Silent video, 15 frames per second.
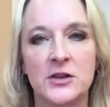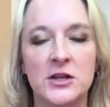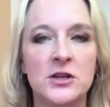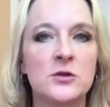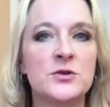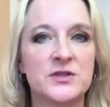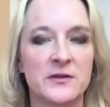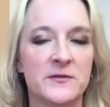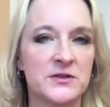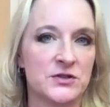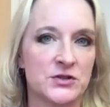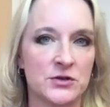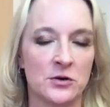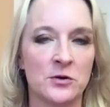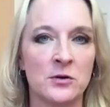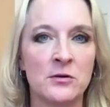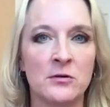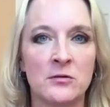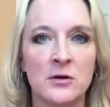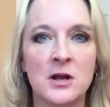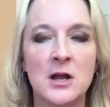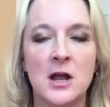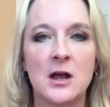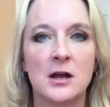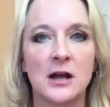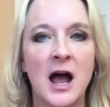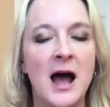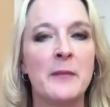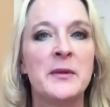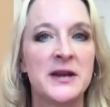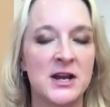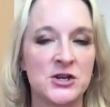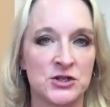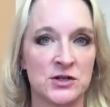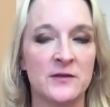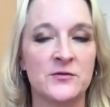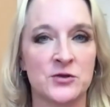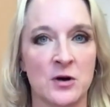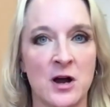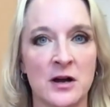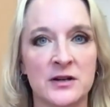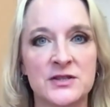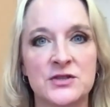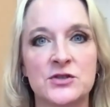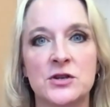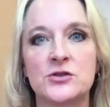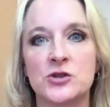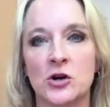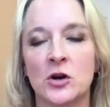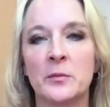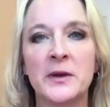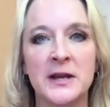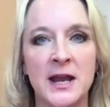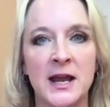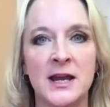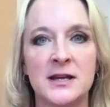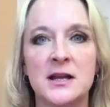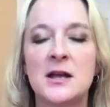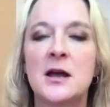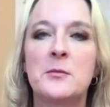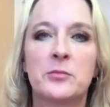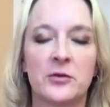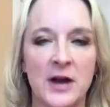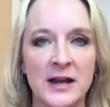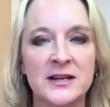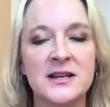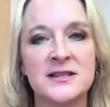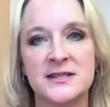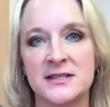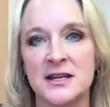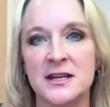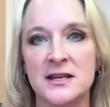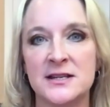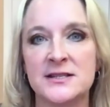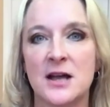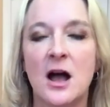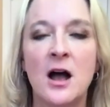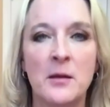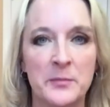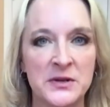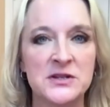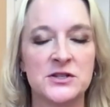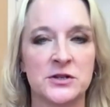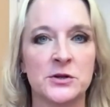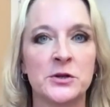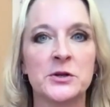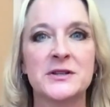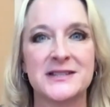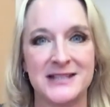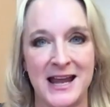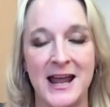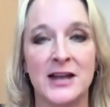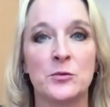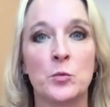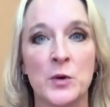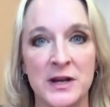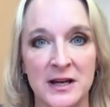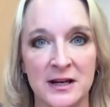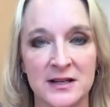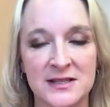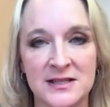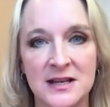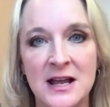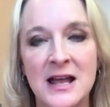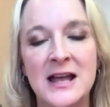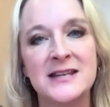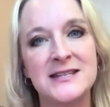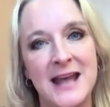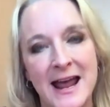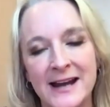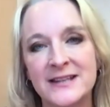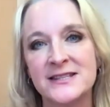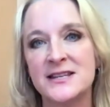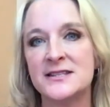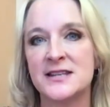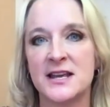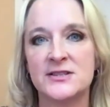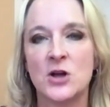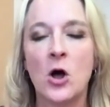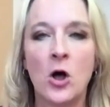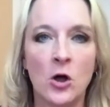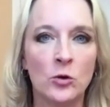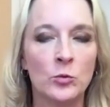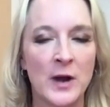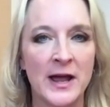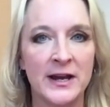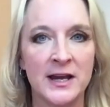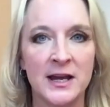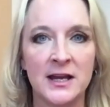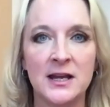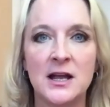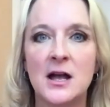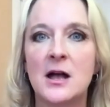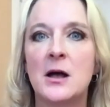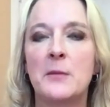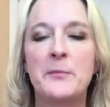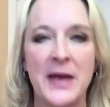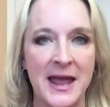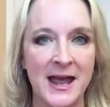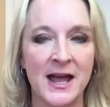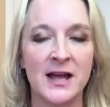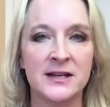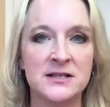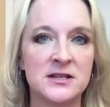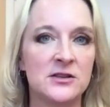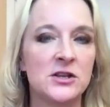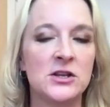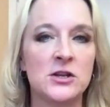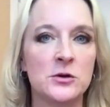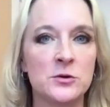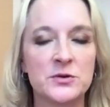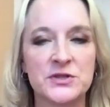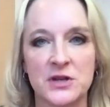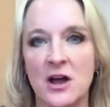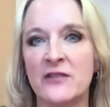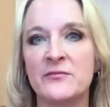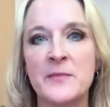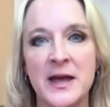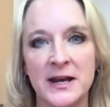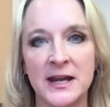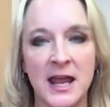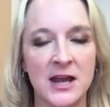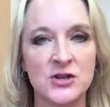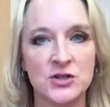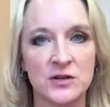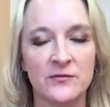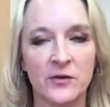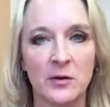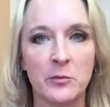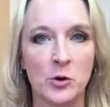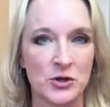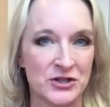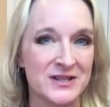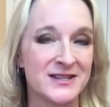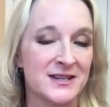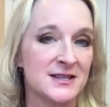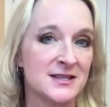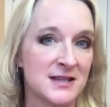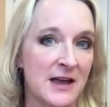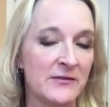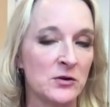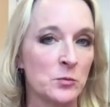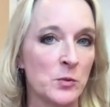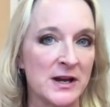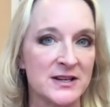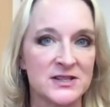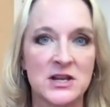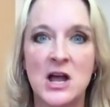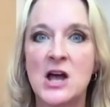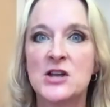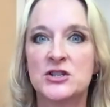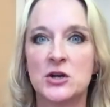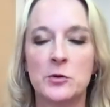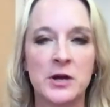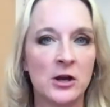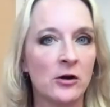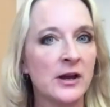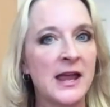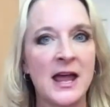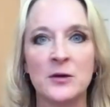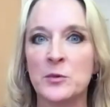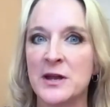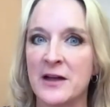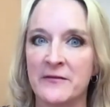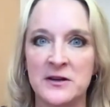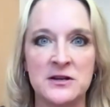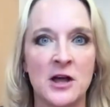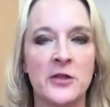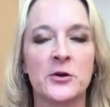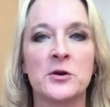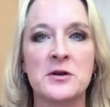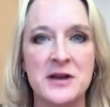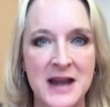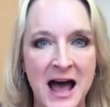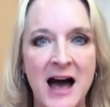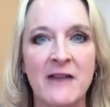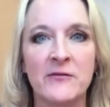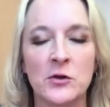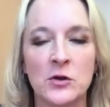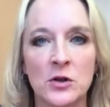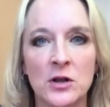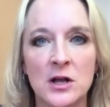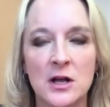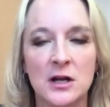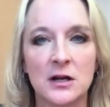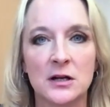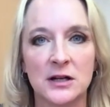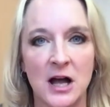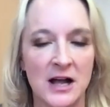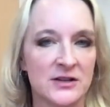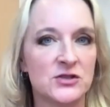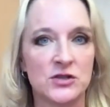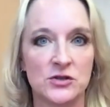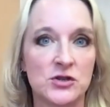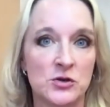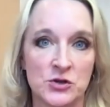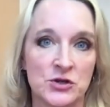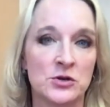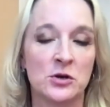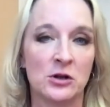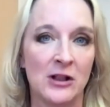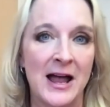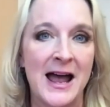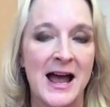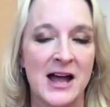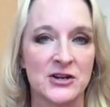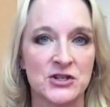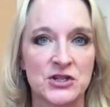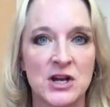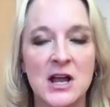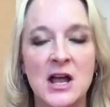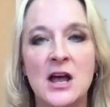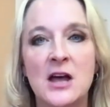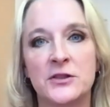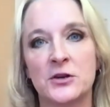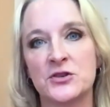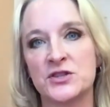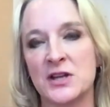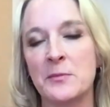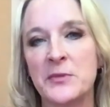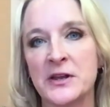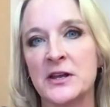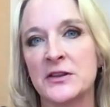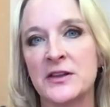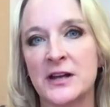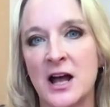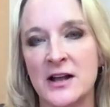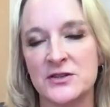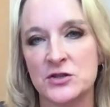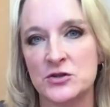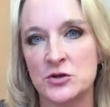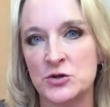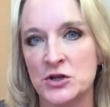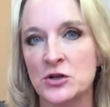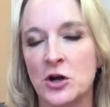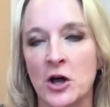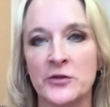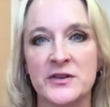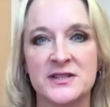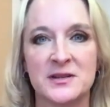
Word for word: the use of a certain combination of drugs to terminate pregnancies up until ten weeks. Texas has already banned the use of medication for abortions at seven weeks. So here again, we have another novel constitutional clash. There's something in the Constitution called the